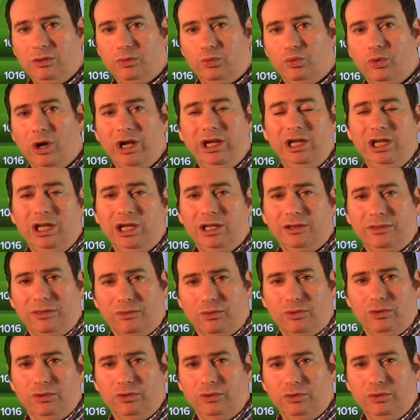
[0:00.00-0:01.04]
running it
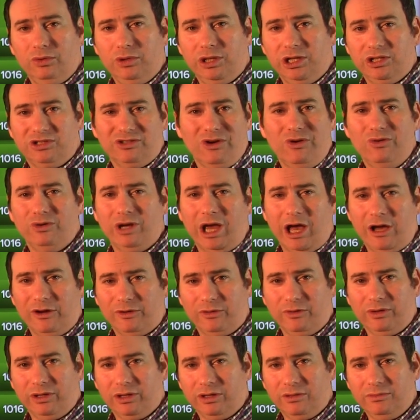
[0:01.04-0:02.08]
through its own
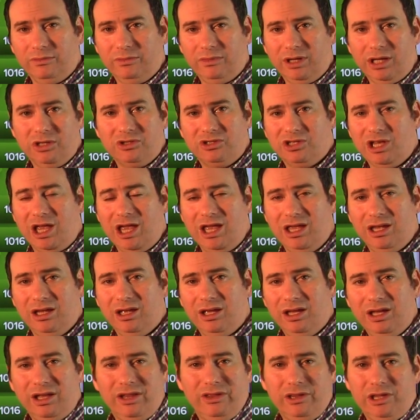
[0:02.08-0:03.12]
algorithm and saying,
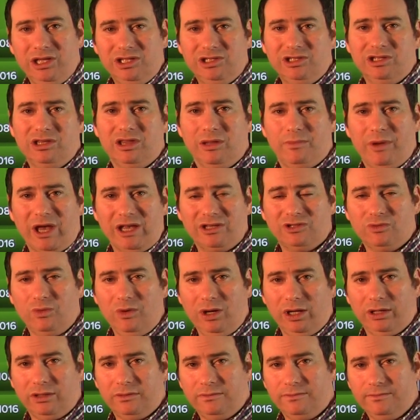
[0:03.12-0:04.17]
this is the best
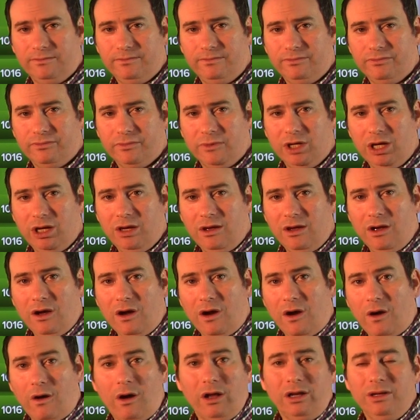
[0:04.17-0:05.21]
one.
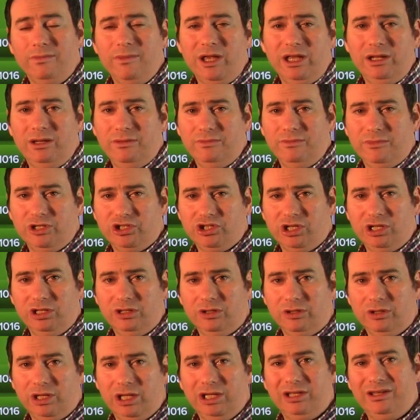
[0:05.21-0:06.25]
Automated machine
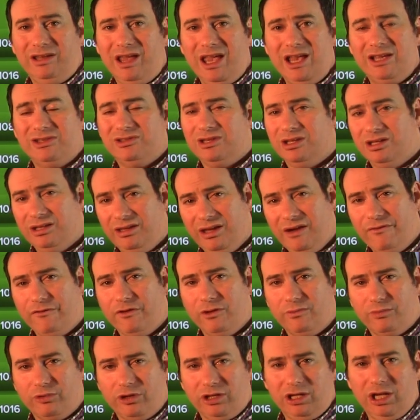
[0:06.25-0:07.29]
learning takes the
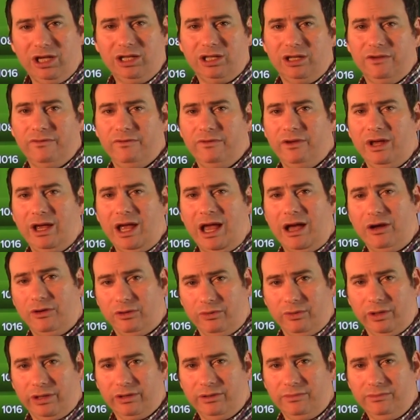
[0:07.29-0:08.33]
different predictive
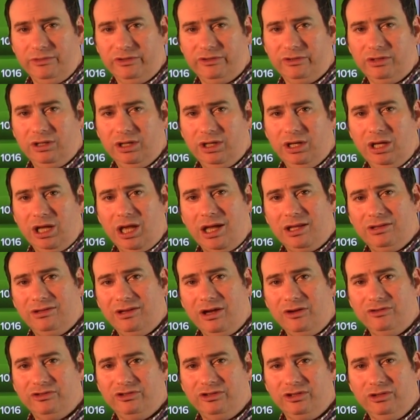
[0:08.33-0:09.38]
algorithms and
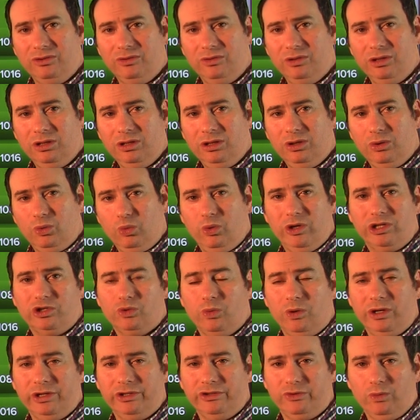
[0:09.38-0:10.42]
tells you which
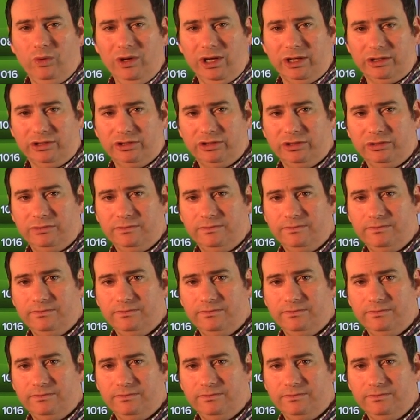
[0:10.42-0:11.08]
one is which.